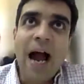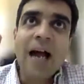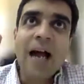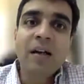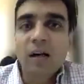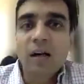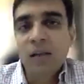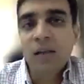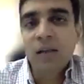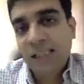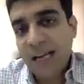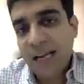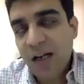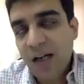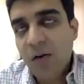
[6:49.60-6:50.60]
and the
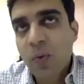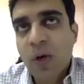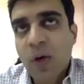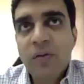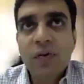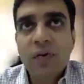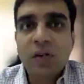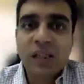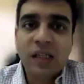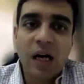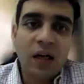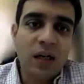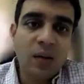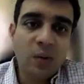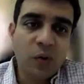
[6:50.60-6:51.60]
second one for
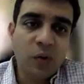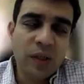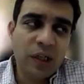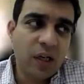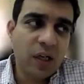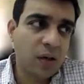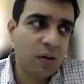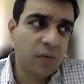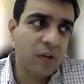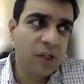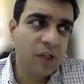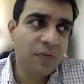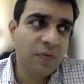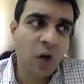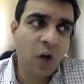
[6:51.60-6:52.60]
startups
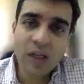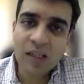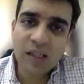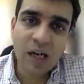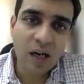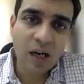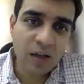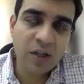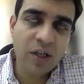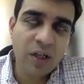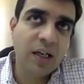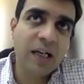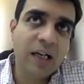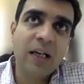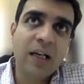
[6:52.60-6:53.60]
which have not started
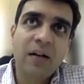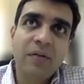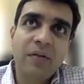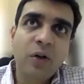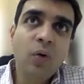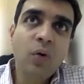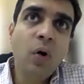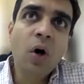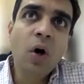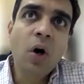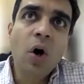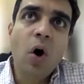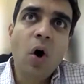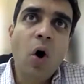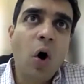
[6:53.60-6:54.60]
generating revenue,
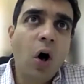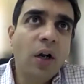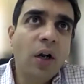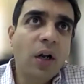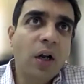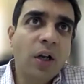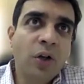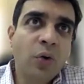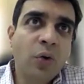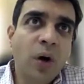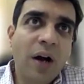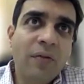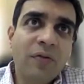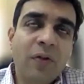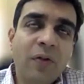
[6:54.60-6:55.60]
or you
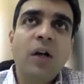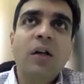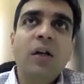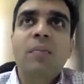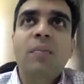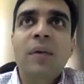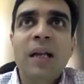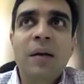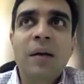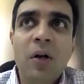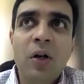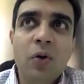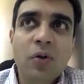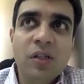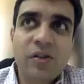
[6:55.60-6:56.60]
have not been
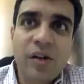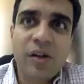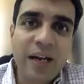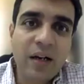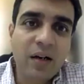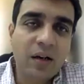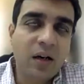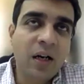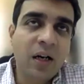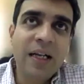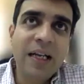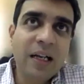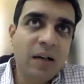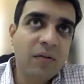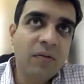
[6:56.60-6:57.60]
able to strike a
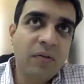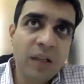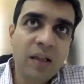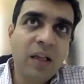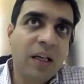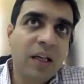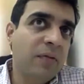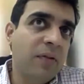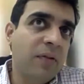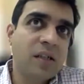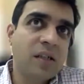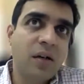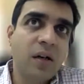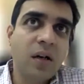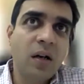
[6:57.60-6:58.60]
deal with the
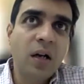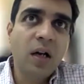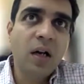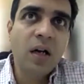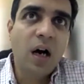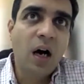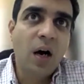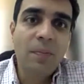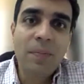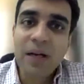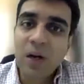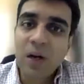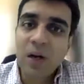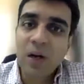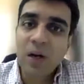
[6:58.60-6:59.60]
investor
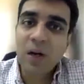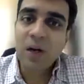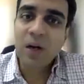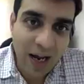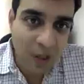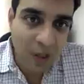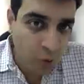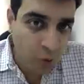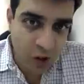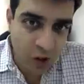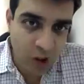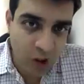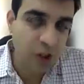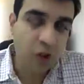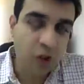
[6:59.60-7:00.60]
because of the
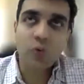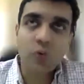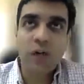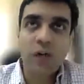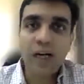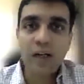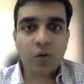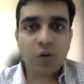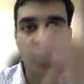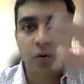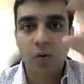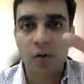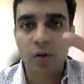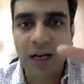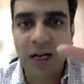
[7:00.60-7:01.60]
valuation issue, right?
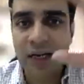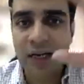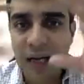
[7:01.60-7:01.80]
So the